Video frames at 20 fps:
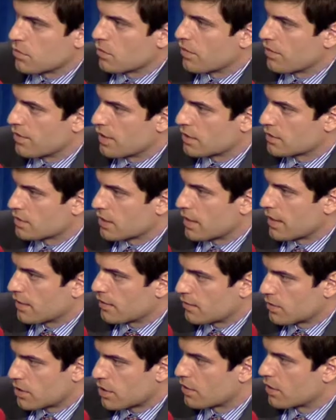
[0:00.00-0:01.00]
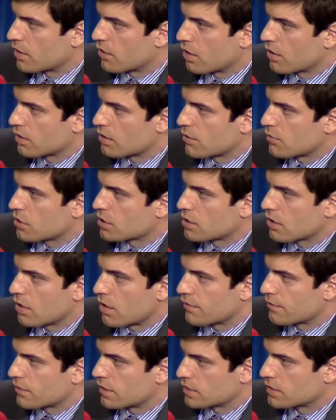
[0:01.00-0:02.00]
with things like current commercial
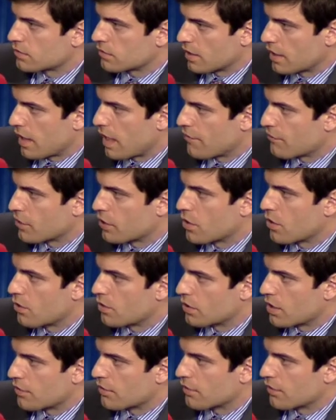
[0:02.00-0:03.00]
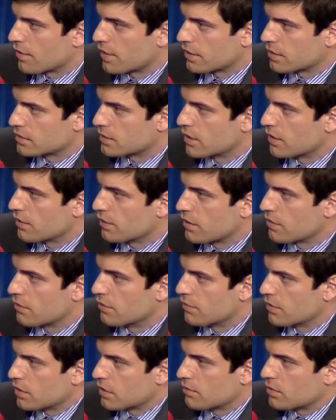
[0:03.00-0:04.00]
offerings like Evernote or other things that, that are
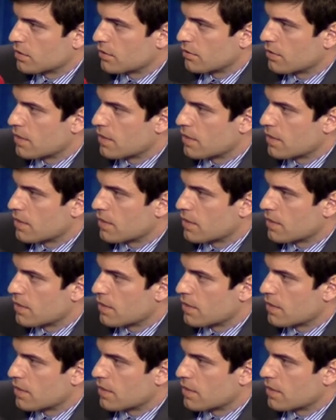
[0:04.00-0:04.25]
available?